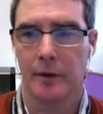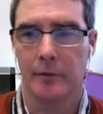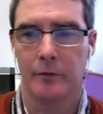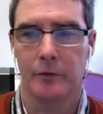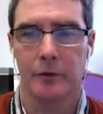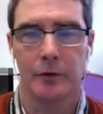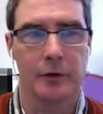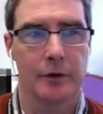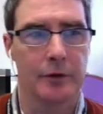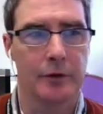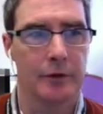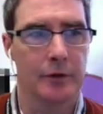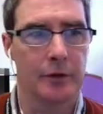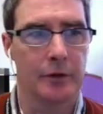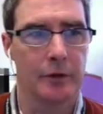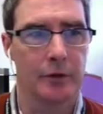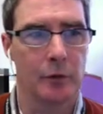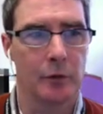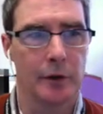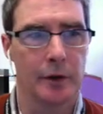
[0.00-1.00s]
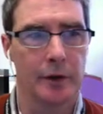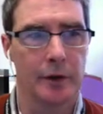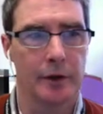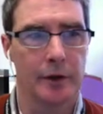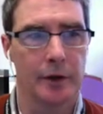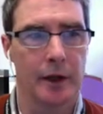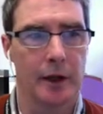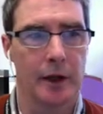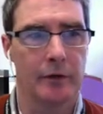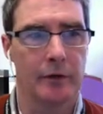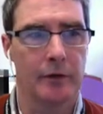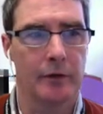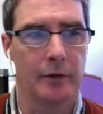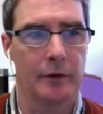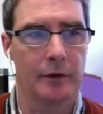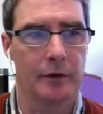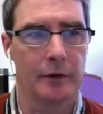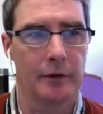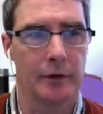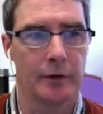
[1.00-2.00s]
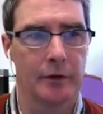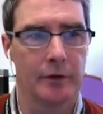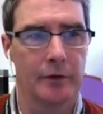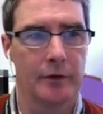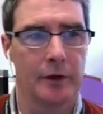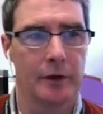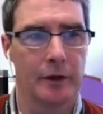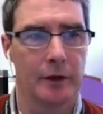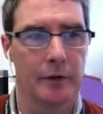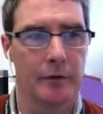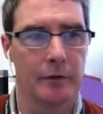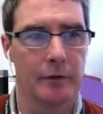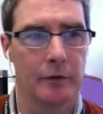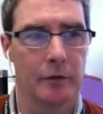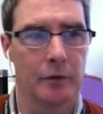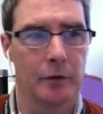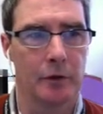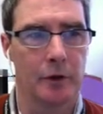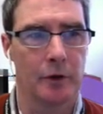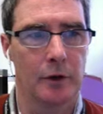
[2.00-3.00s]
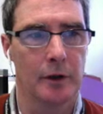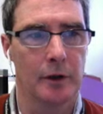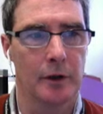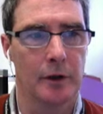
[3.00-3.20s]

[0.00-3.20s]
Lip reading: For instance, we could test on 16.4